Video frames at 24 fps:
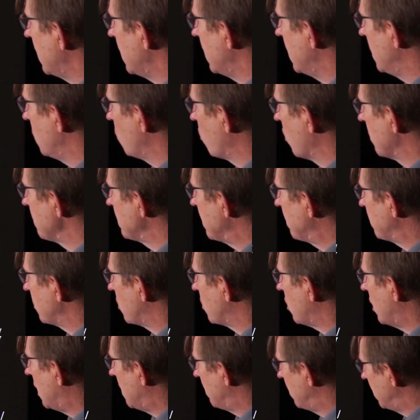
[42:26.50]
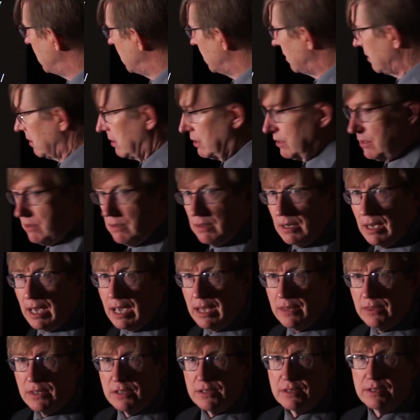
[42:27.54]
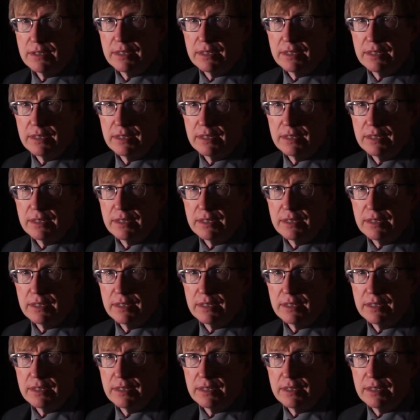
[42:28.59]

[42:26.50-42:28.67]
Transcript: it warms up the comet, and